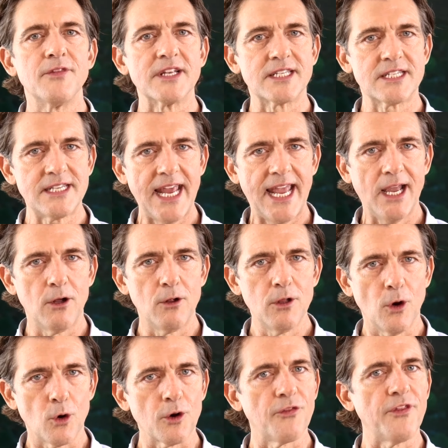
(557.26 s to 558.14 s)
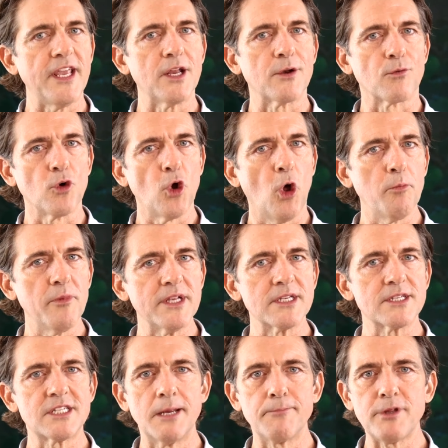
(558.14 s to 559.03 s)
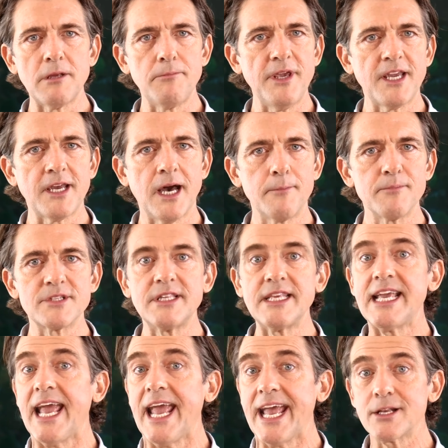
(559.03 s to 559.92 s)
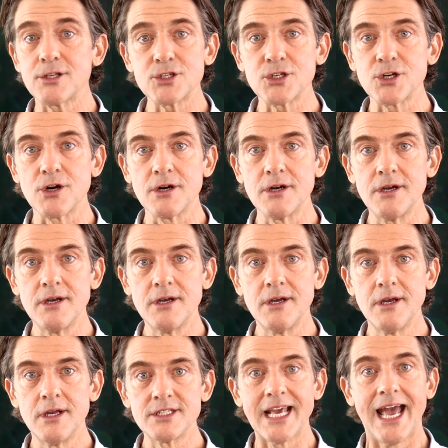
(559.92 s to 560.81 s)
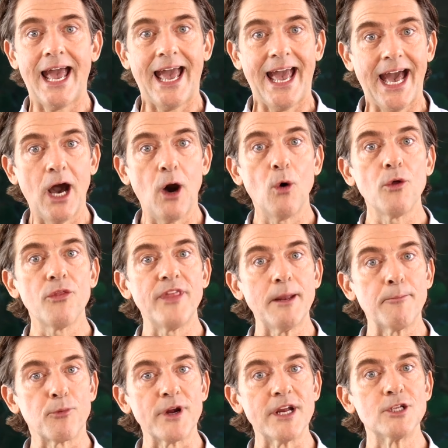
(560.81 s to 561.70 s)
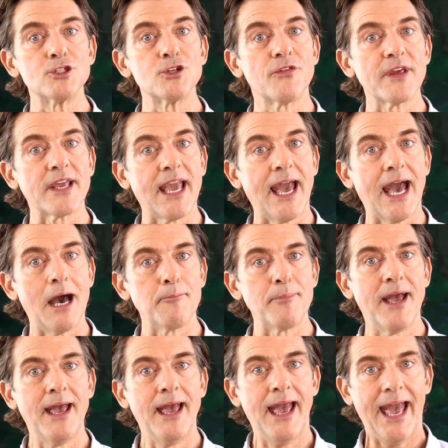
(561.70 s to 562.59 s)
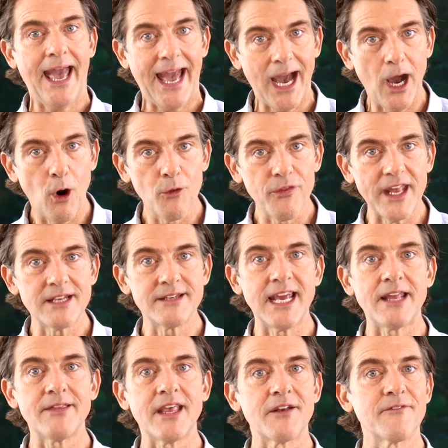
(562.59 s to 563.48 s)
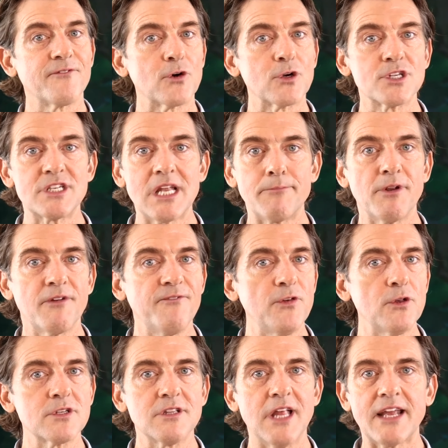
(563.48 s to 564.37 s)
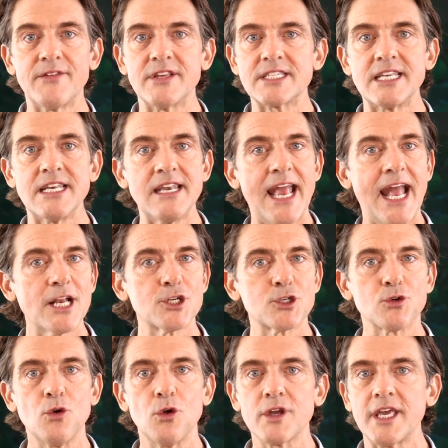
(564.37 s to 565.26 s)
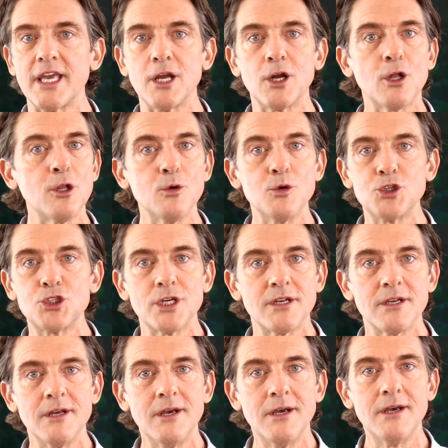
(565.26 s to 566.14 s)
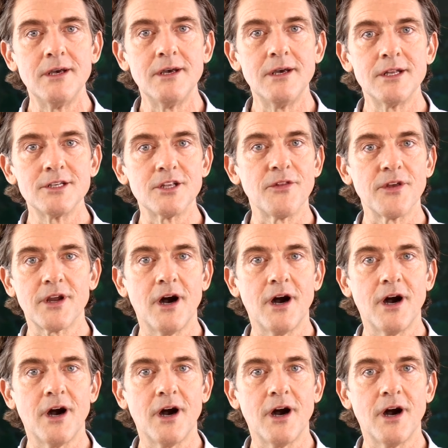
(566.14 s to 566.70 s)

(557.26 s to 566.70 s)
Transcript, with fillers: The sale or the enrollment simply becomes the answer to how they bridge the gap, how they take that first step. It feels like this natural conclusion to the